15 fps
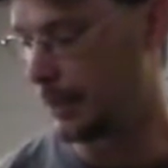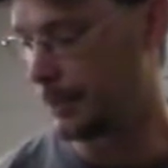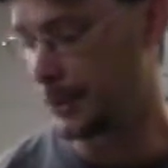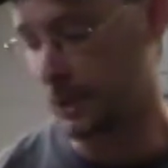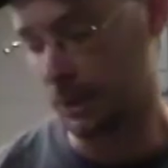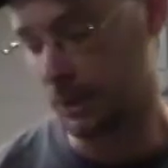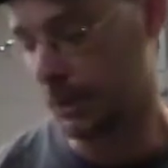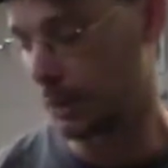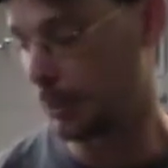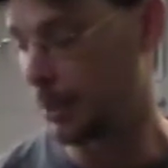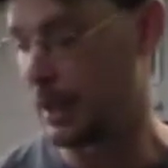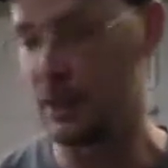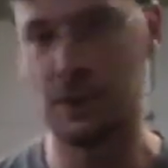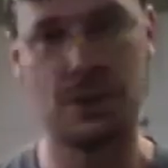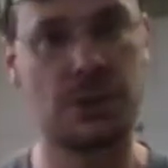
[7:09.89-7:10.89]
you could
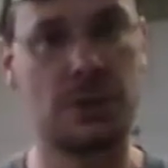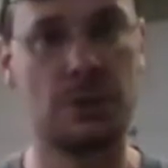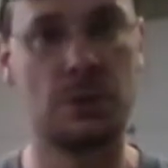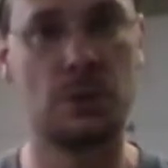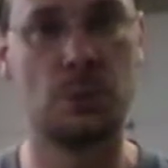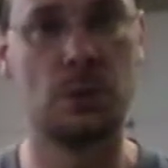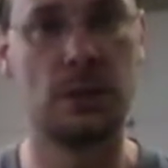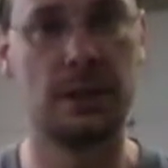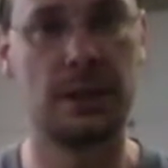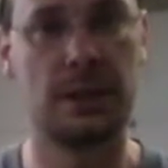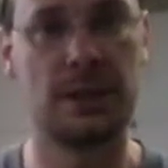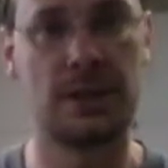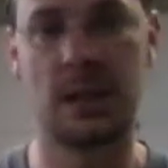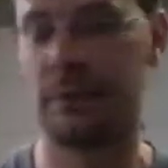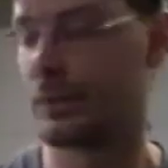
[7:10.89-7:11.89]
probably just use wood
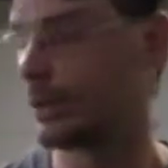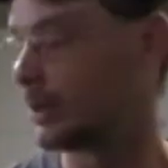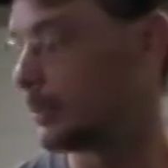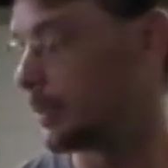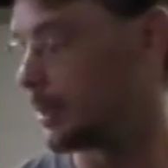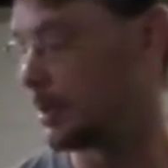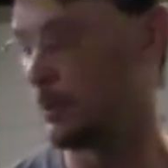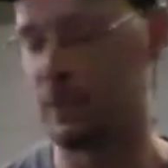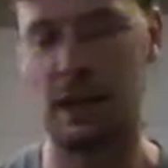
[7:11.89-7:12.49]
instead of aluminum.